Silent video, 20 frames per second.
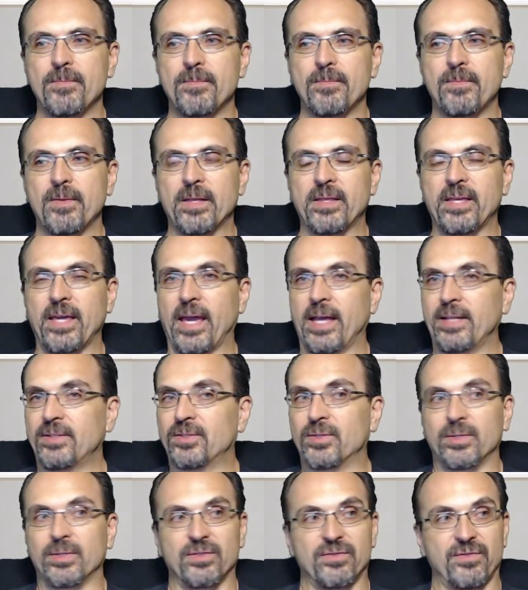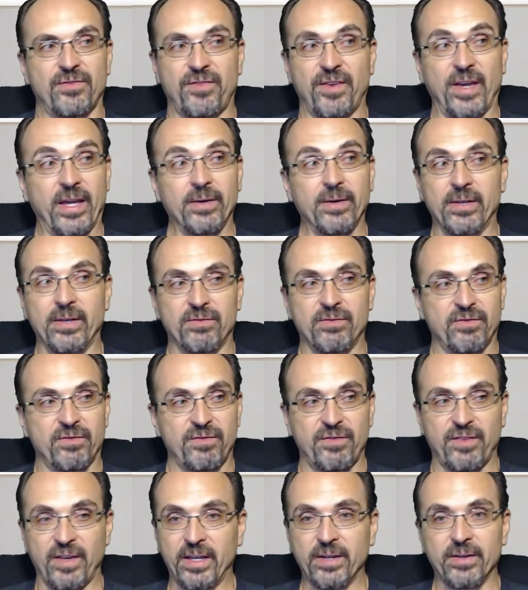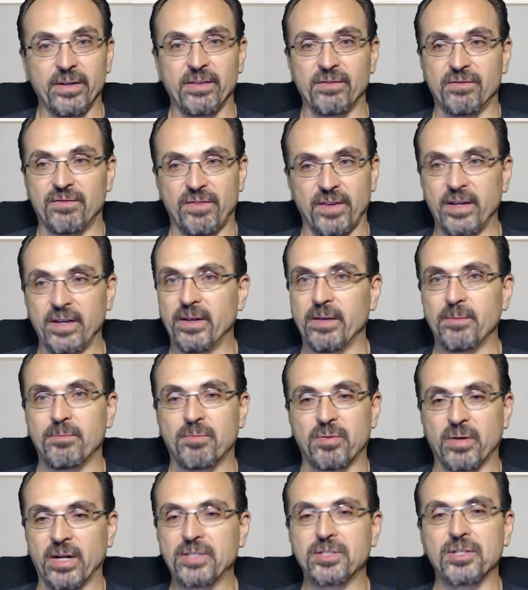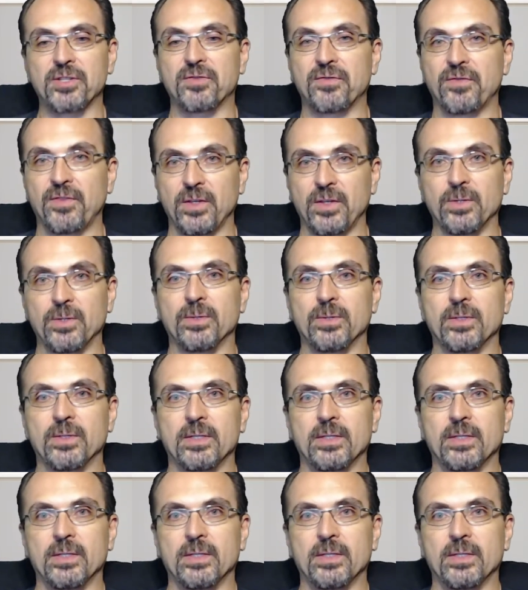And the answer is very, very, very precious few.